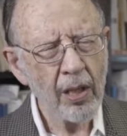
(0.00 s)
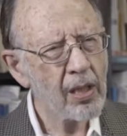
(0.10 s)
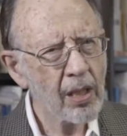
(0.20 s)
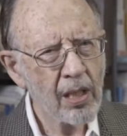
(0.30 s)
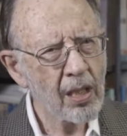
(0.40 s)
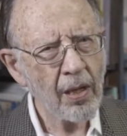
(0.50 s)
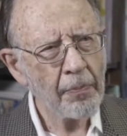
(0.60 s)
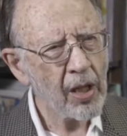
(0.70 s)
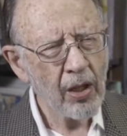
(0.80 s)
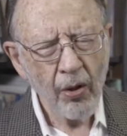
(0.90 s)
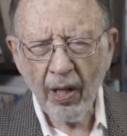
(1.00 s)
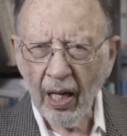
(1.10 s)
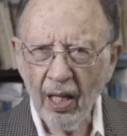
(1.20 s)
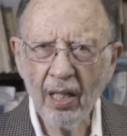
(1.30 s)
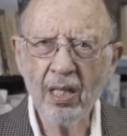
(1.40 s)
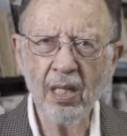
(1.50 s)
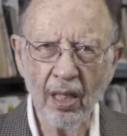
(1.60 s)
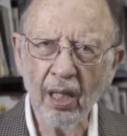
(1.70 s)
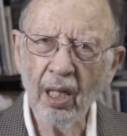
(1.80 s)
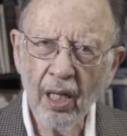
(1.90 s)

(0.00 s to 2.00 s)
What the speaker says: is something you cannot see.